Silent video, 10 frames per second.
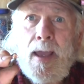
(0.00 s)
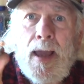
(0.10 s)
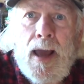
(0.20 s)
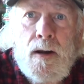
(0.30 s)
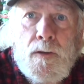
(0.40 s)

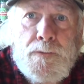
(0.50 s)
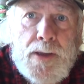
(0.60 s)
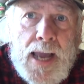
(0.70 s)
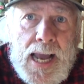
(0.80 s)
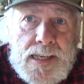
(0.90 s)
I don't know if you
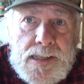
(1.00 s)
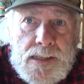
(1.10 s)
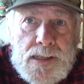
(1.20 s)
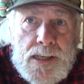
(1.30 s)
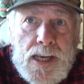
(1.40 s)
guys can
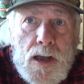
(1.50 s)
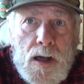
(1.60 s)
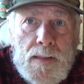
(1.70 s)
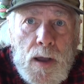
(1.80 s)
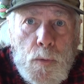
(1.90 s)
see
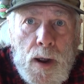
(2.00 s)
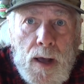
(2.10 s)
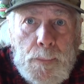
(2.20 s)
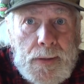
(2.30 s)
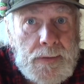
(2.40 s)
all that
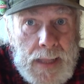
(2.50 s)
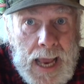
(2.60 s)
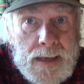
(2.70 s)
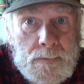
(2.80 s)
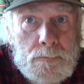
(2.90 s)
well, but
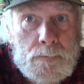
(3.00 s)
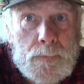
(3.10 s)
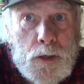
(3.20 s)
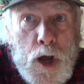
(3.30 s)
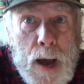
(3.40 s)
that
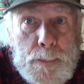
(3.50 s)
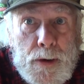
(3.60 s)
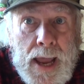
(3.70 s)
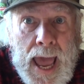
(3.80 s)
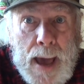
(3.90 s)
copper
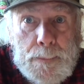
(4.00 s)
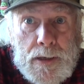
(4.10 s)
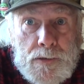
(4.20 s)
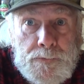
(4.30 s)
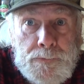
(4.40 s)
cap
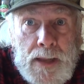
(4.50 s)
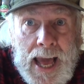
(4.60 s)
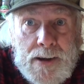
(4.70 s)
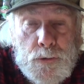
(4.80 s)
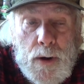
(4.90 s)
is
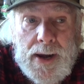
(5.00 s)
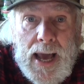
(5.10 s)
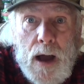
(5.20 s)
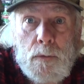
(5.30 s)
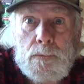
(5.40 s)
flattened right
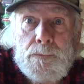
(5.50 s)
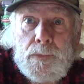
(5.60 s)
out.